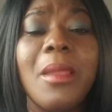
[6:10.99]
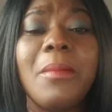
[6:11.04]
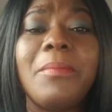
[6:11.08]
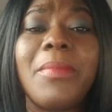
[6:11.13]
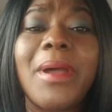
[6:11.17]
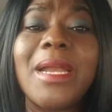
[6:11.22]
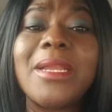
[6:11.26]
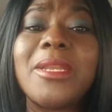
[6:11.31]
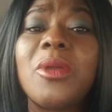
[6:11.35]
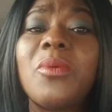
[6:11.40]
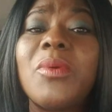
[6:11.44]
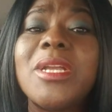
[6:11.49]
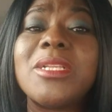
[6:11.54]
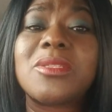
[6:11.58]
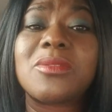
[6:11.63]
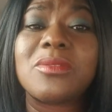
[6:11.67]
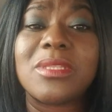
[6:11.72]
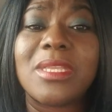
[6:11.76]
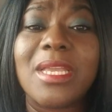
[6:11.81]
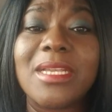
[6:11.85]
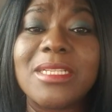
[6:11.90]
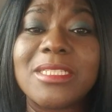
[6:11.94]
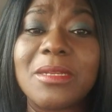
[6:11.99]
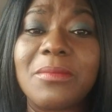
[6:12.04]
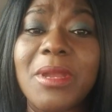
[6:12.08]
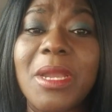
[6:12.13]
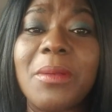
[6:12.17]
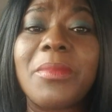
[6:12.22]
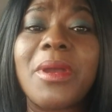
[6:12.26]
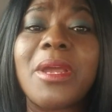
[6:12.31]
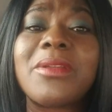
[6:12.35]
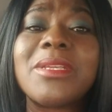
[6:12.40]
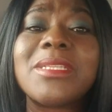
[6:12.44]
By the way, today
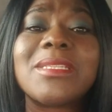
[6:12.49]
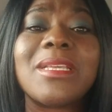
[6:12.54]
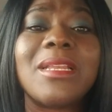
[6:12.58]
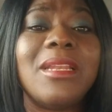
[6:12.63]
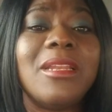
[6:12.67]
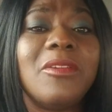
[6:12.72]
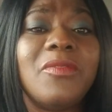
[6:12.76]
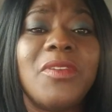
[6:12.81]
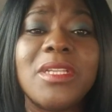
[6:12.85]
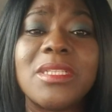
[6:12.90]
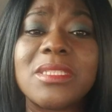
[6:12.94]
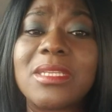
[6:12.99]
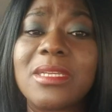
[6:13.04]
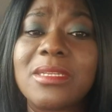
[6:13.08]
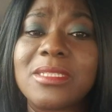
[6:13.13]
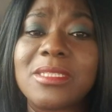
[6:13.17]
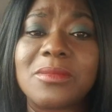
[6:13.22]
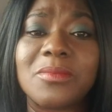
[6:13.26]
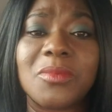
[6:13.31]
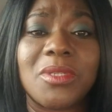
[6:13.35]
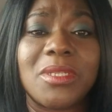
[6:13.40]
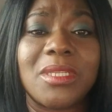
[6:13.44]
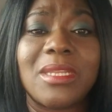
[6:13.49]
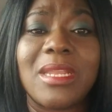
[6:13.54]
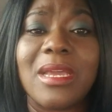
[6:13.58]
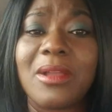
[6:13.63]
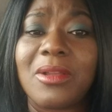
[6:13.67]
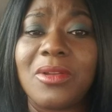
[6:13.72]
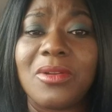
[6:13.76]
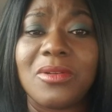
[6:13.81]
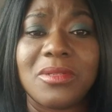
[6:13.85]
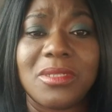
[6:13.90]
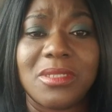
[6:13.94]
Jemima is a living testimony that
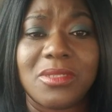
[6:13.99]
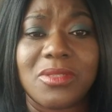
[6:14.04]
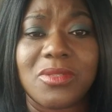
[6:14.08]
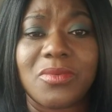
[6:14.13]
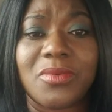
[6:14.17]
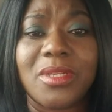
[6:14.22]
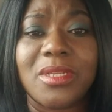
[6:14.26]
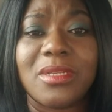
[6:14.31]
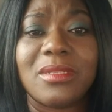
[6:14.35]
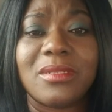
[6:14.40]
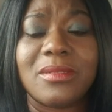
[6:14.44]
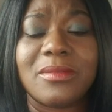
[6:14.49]
God is real.